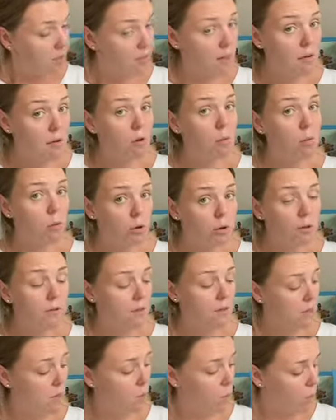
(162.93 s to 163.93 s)
"There are
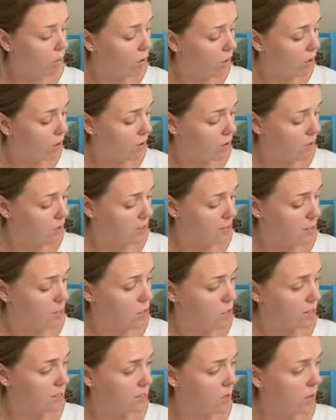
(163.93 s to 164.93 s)
wolves in the walls,"
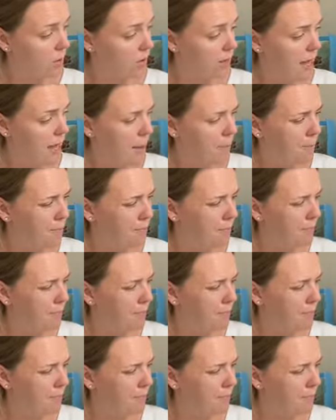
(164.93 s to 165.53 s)
she told him.